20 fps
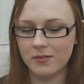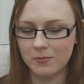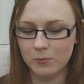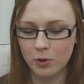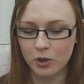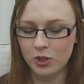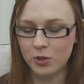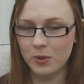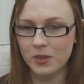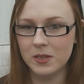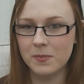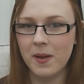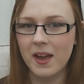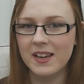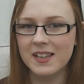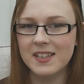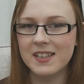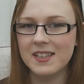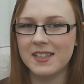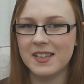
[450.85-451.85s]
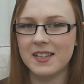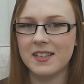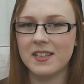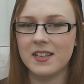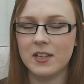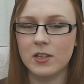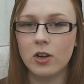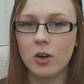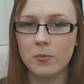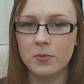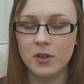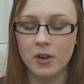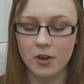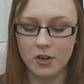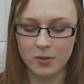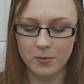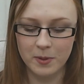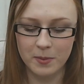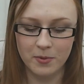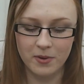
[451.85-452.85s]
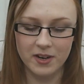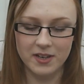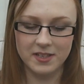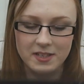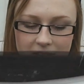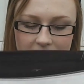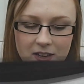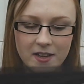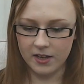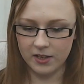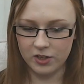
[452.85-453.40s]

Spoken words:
what do you expect in Disney? Tops are going to be pricey.